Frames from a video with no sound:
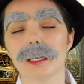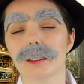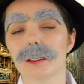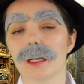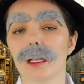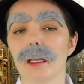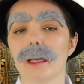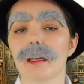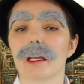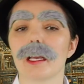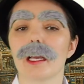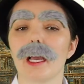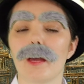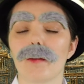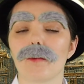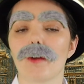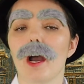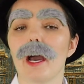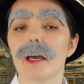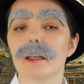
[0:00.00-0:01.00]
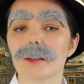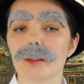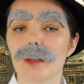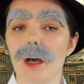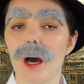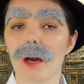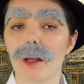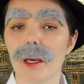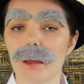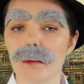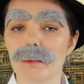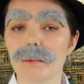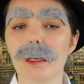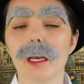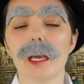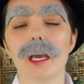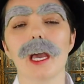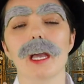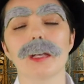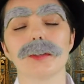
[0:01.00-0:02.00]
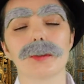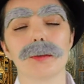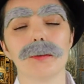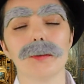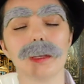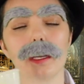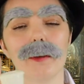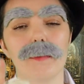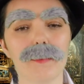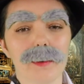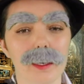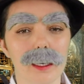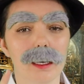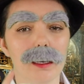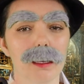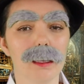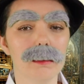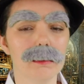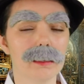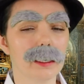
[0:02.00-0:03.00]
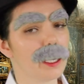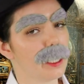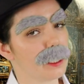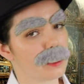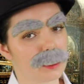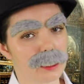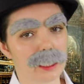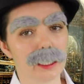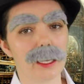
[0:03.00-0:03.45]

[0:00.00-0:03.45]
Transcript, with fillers: until it can write on it and truly feel its